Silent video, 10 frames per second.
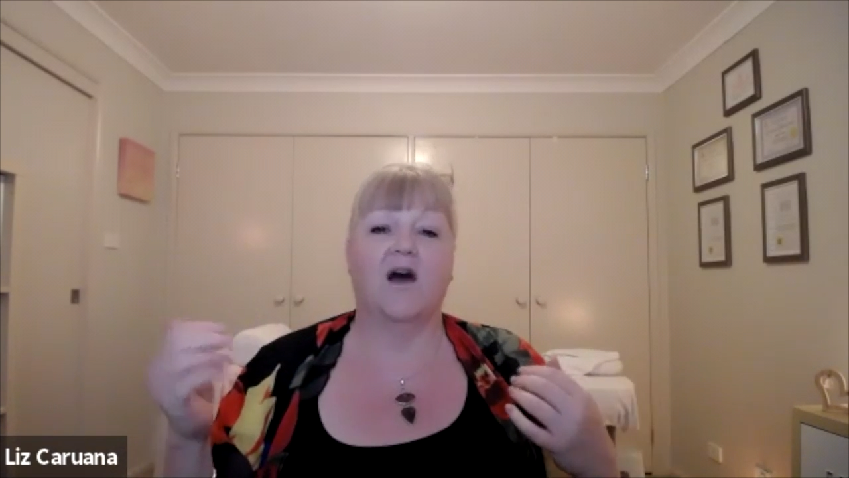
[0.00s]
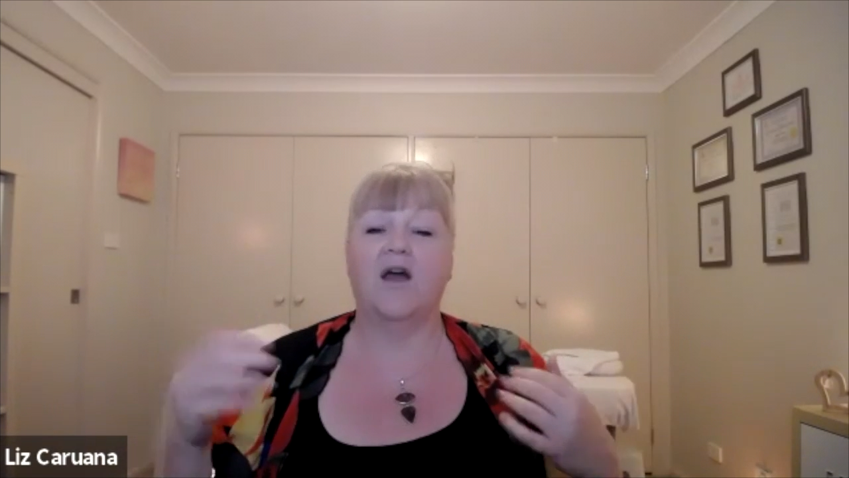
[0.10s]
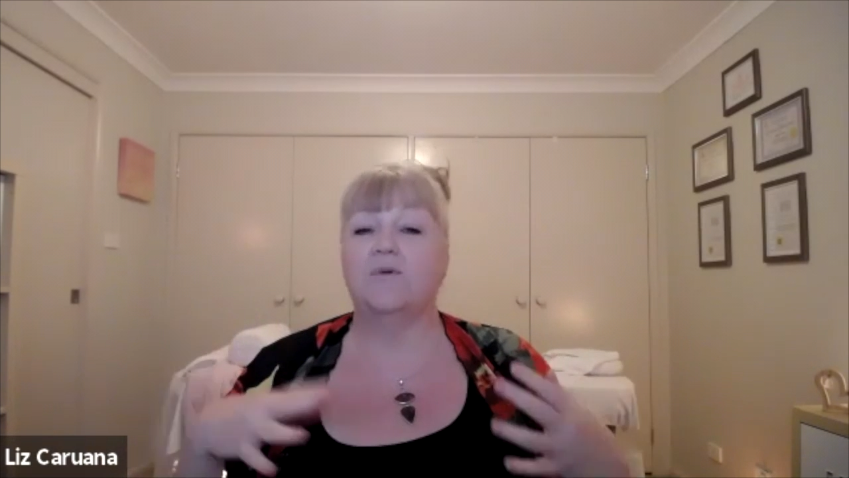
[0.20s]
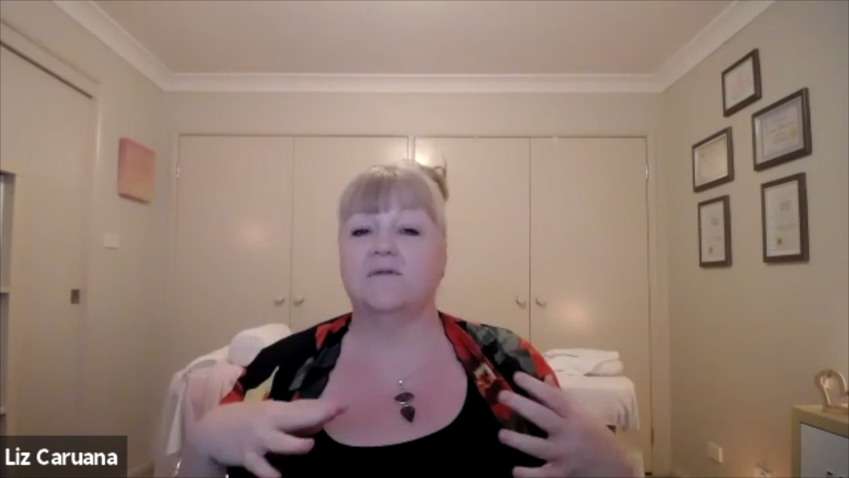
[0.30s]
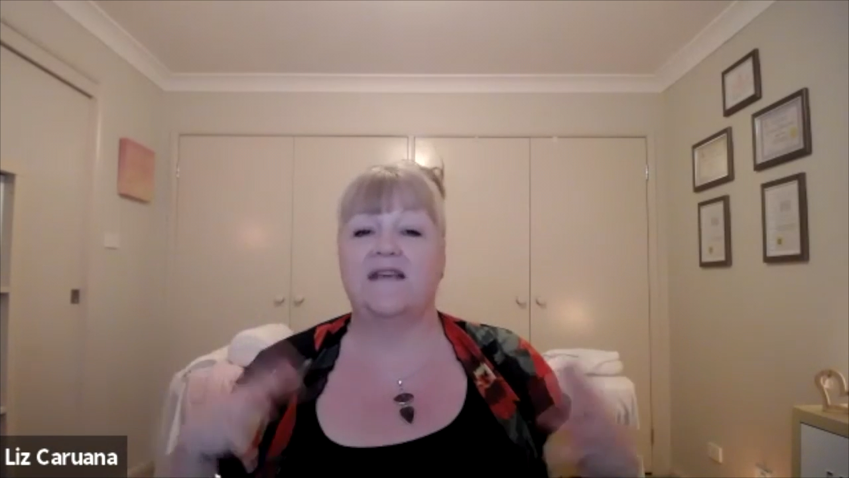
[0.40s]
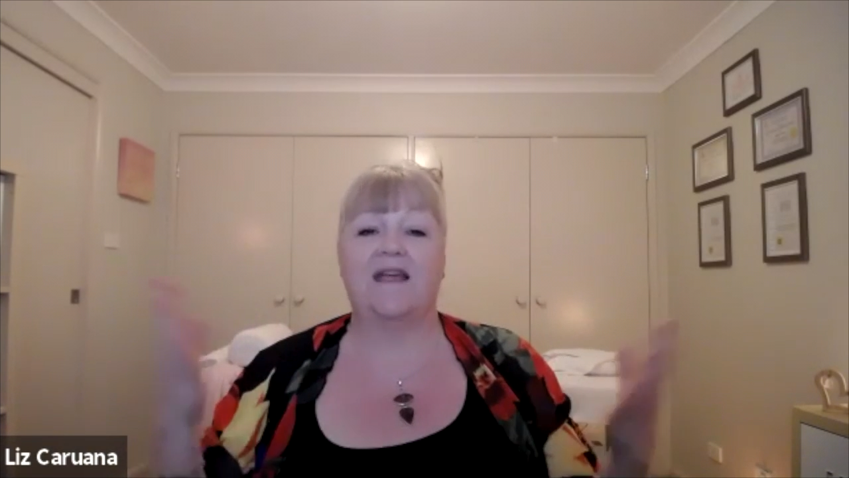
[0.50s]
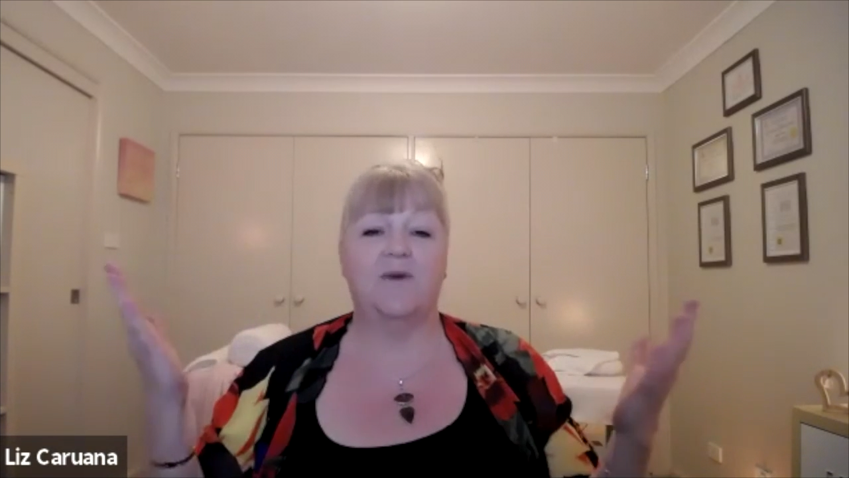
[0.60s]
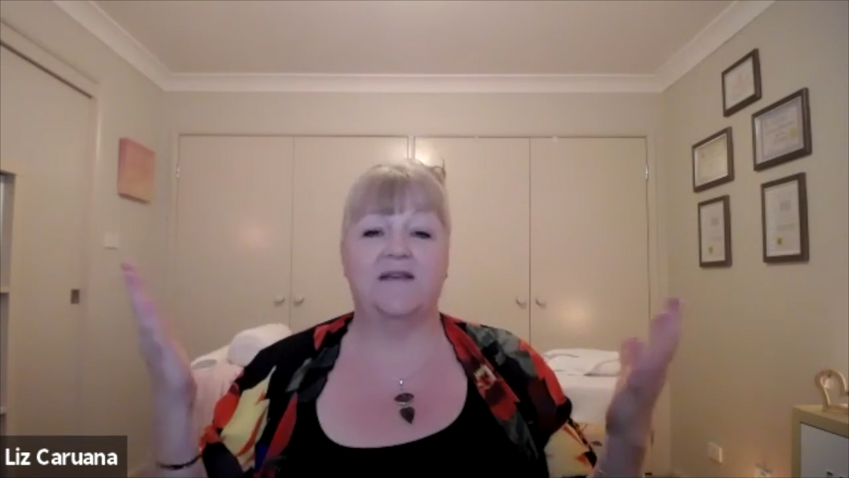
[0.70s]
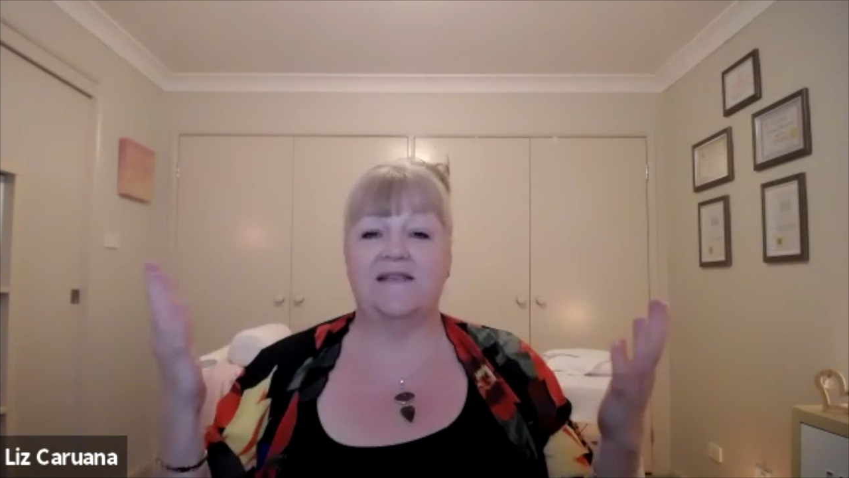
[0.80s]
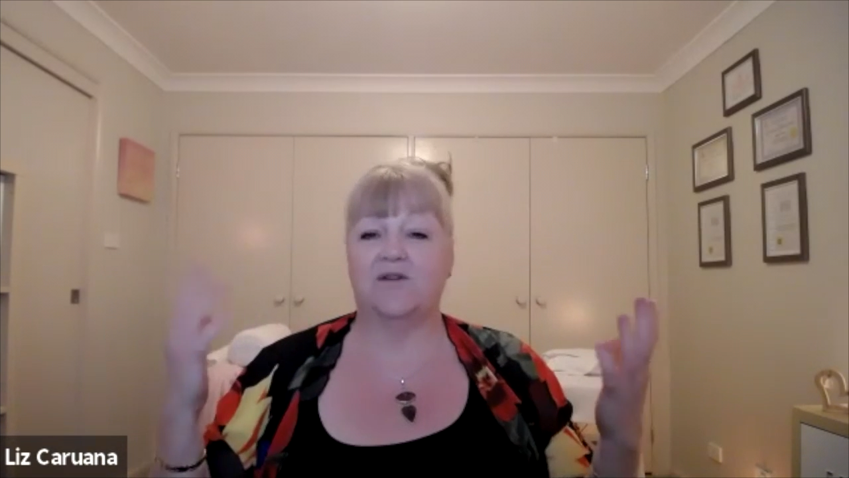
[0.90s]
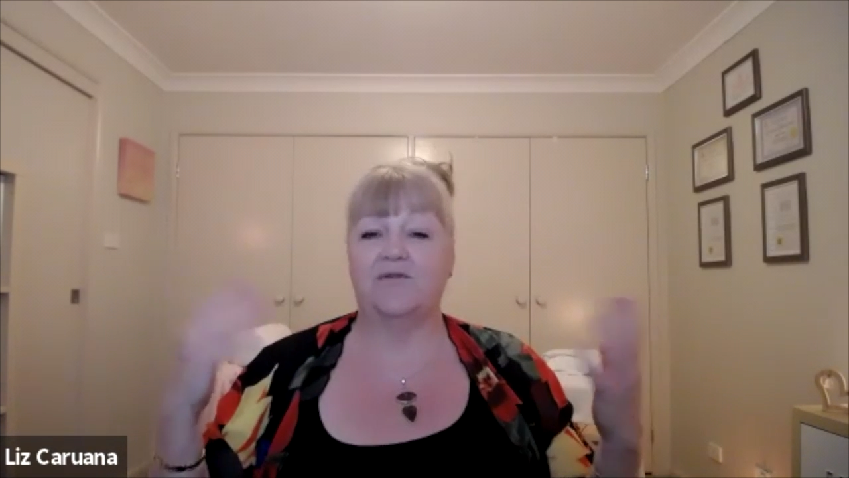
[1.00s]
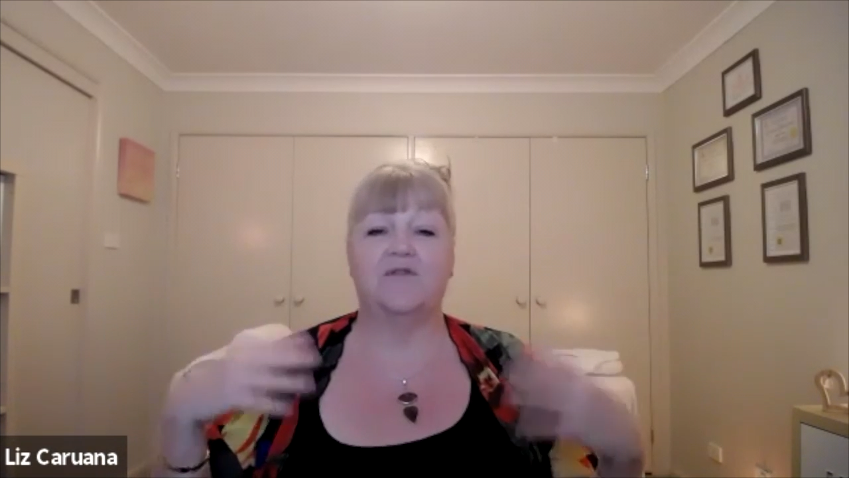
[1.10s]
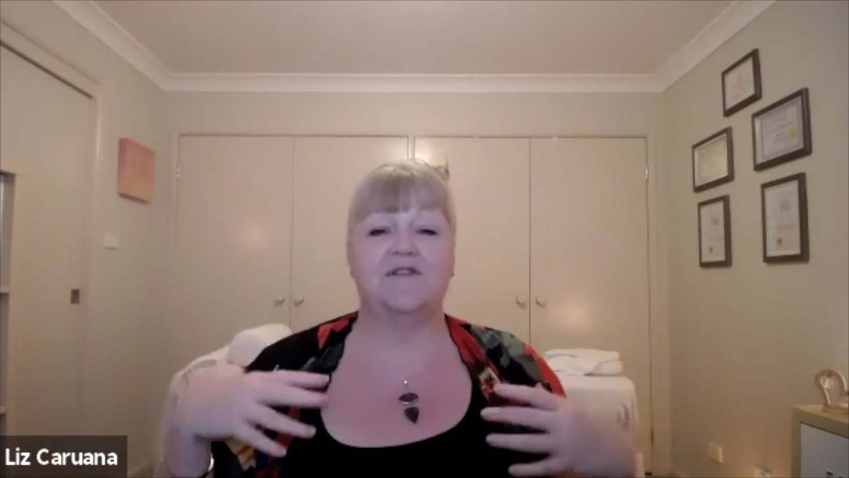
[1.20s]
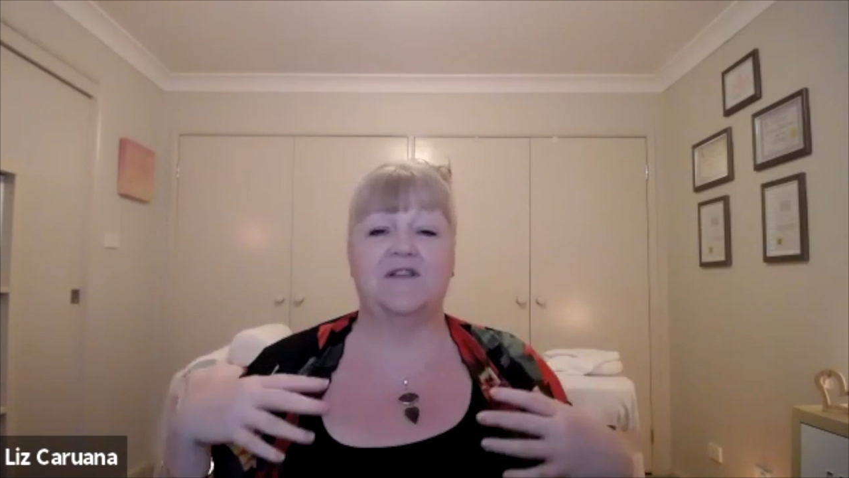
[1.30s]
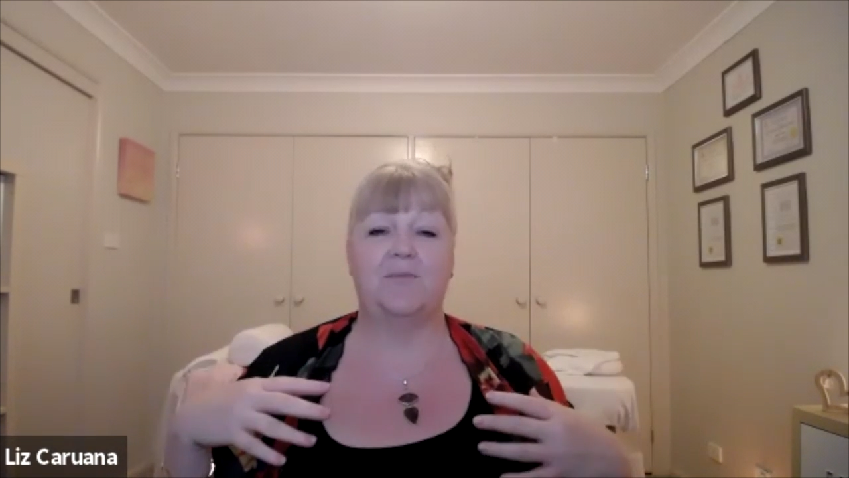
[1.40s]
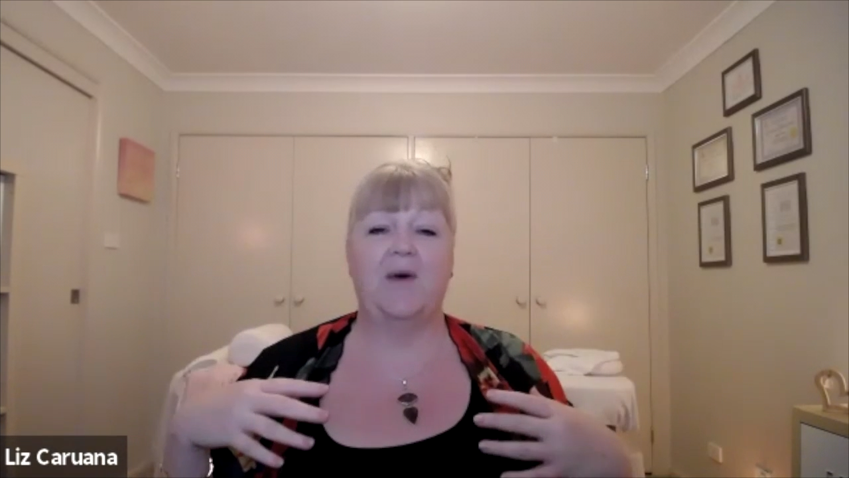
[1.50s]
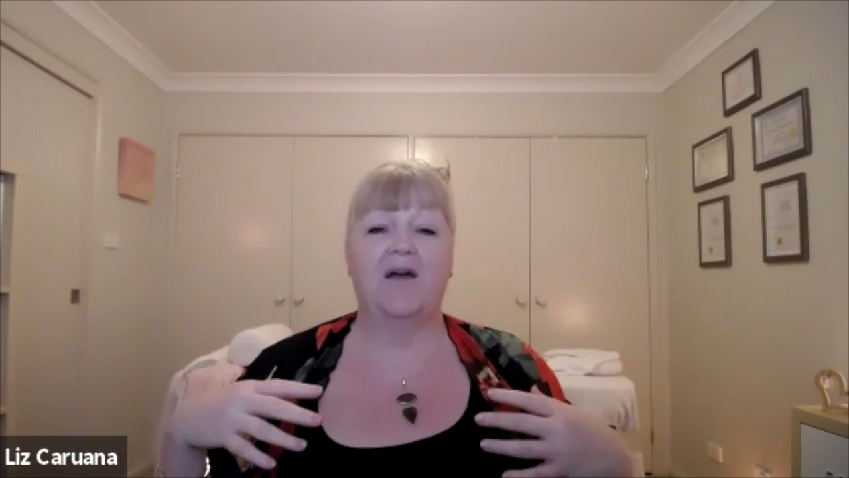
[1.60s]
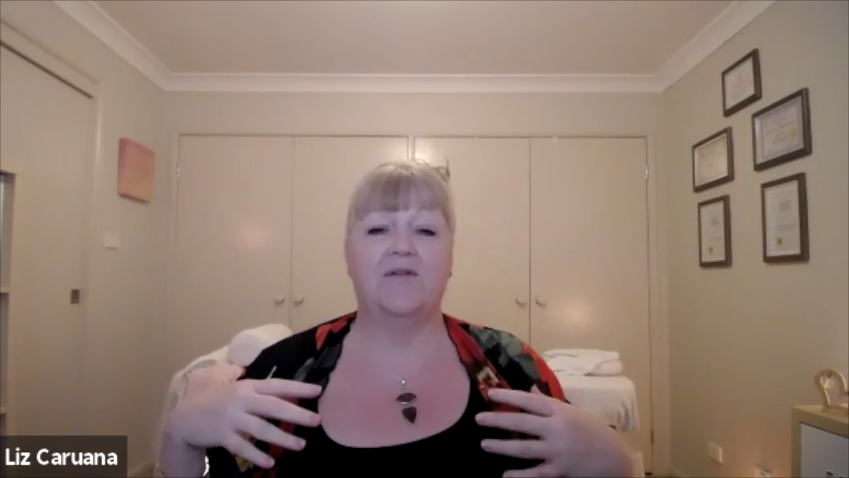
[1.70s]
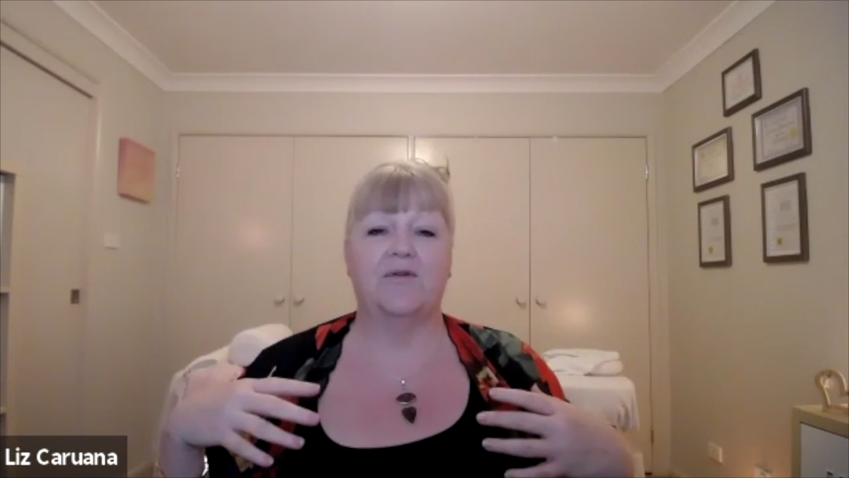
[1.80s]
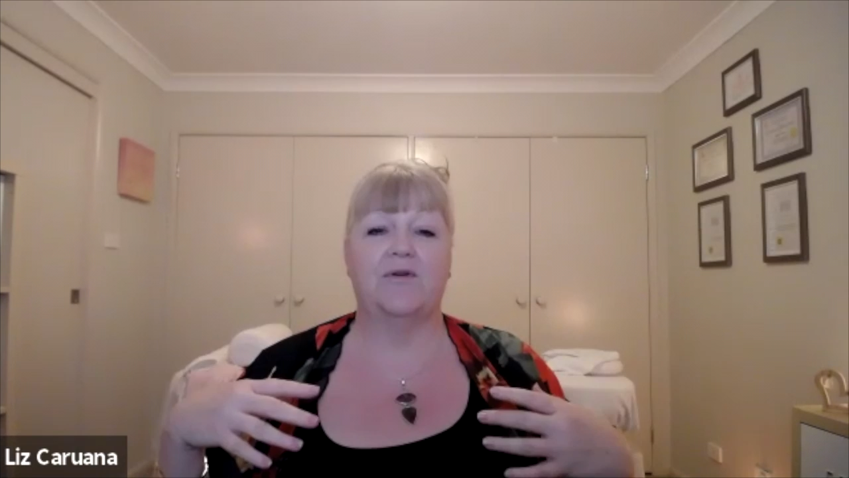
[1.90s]
I will take myself off to the
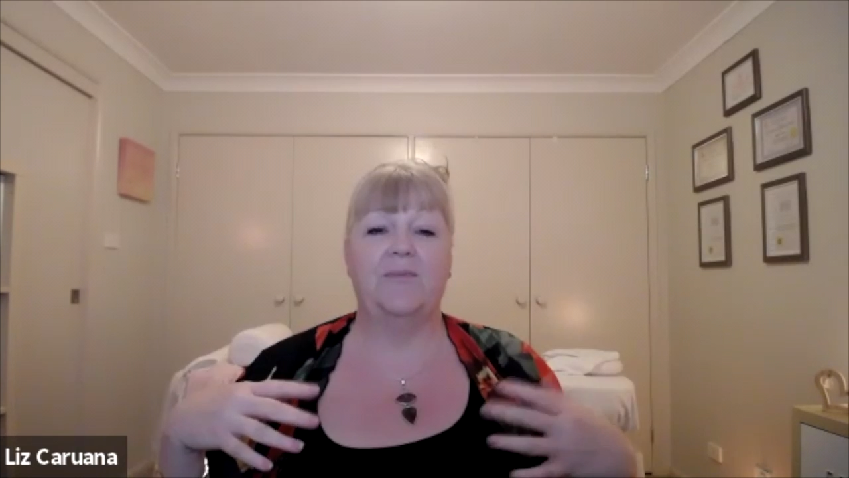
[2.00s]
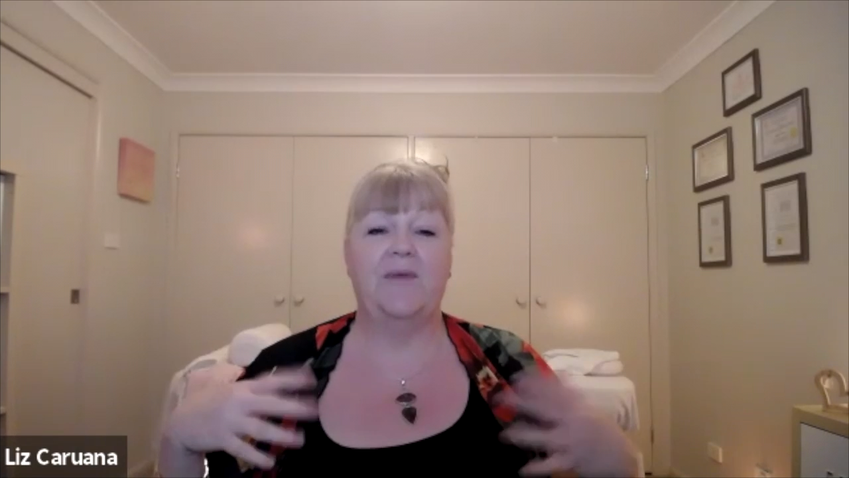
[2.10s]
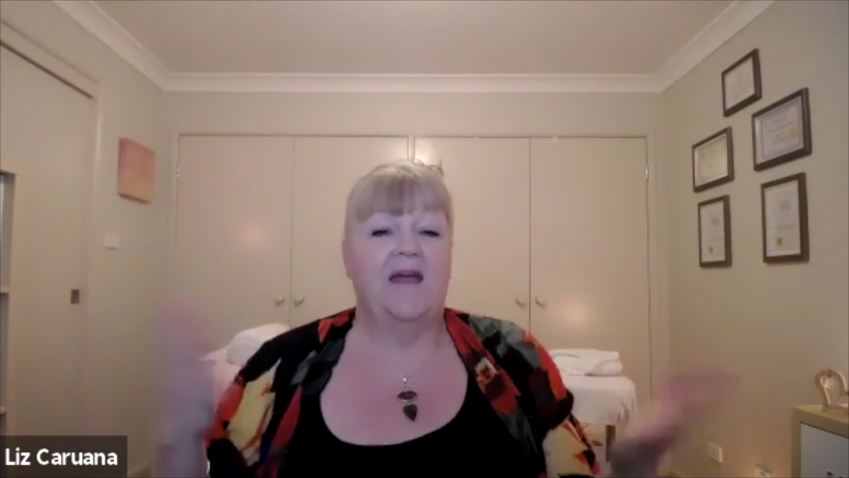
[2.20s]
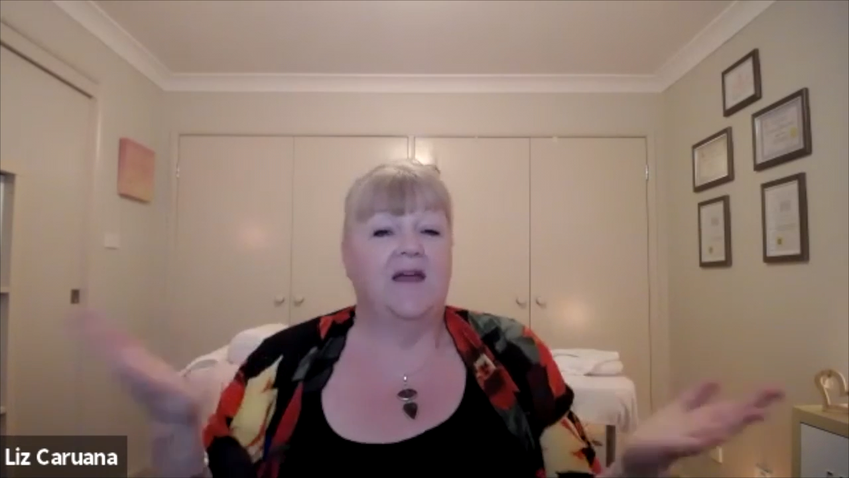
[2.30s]
bathroom